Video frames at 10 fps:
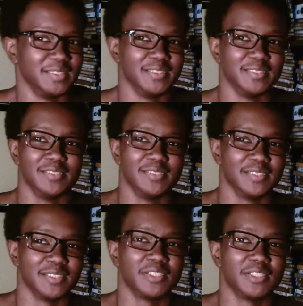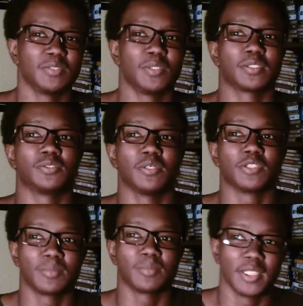He's so under control, somebody threw
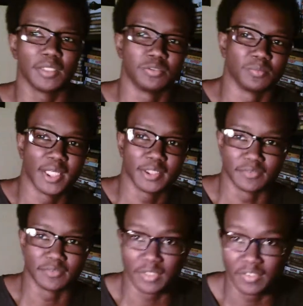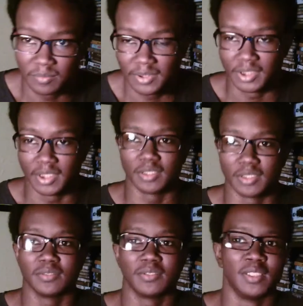some rock in front of him in the cult,
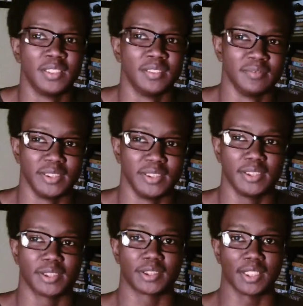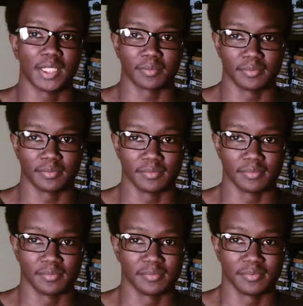and he just stopped.
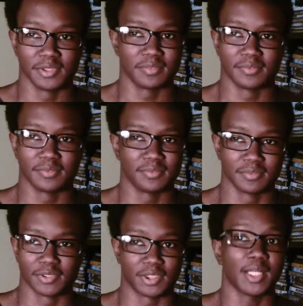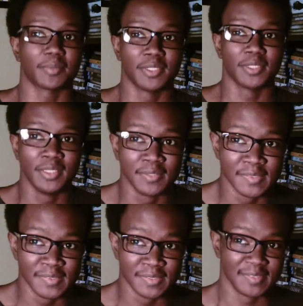Just stopped.
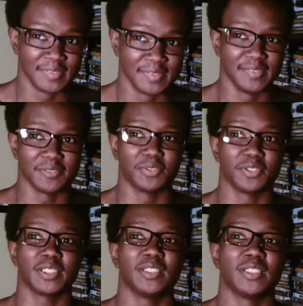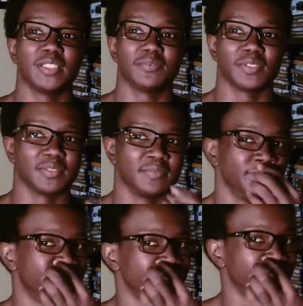Towards the end,
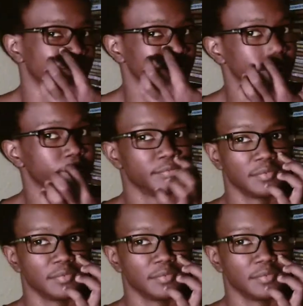when